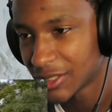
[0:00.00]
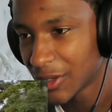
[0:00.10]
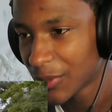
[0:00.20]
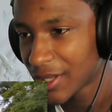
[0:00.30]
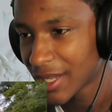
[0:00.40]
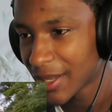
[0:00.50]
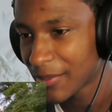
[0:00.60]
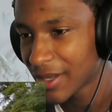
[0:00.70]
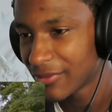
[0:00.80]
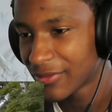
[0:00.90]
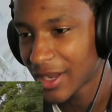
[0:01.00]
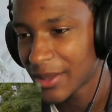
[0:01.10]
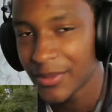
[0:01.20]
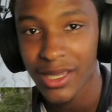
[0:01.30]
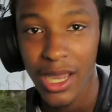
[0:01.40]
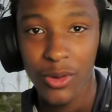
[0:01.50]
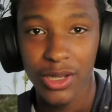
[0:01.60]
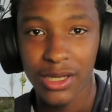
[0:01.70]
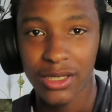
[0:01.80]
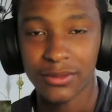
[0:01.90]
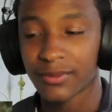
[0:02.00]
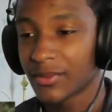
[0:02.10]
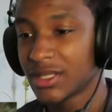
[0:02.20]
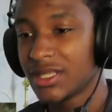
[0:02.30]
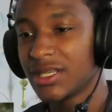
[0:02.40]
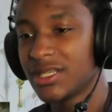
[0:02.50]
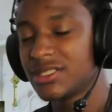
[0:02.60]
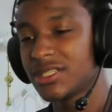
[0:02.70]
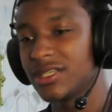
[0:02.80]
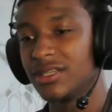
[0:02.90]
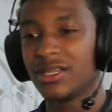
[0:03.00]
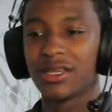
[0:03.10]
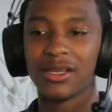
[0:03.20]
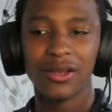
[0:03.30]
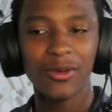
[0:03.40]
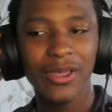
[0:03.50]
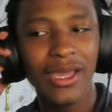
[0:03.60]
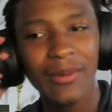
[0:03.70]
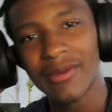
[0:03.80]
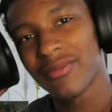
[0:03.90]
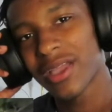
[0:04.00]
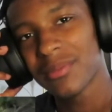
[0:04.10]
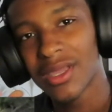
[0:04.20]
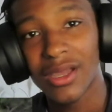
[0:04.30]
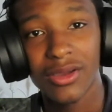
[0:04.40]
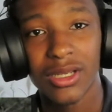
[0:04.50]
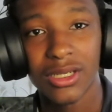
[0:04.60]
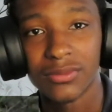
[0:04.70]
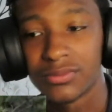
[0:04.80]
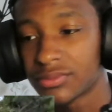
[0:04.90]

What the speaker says: no cap, invite me out here. DDG. No cap, invite me out here.